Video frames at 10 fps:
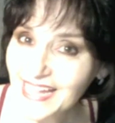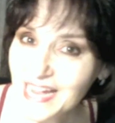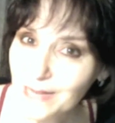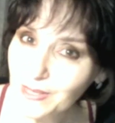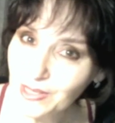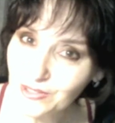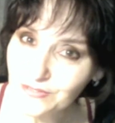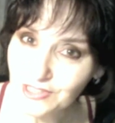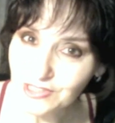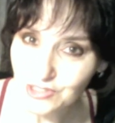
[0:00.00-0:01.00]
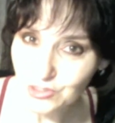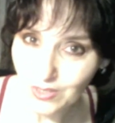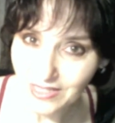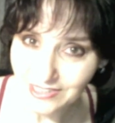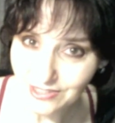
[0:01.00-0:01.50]
come on over to
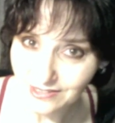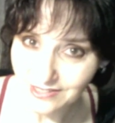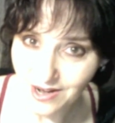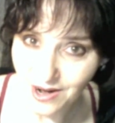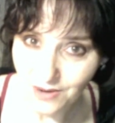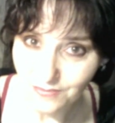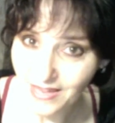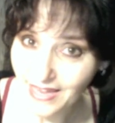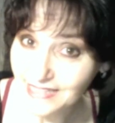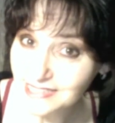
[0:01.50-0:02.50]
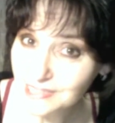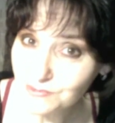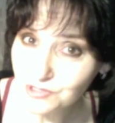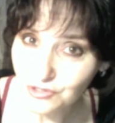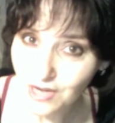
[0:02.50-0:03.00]
J'Ouellette.com and
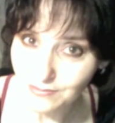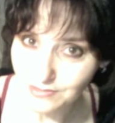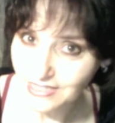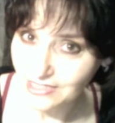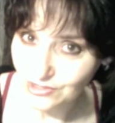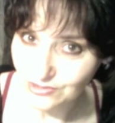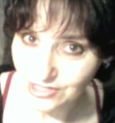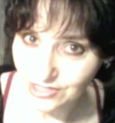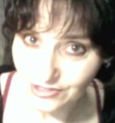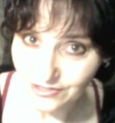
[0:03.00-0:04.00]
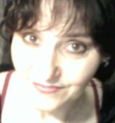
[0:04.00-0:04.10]
subscribe to the newsletter.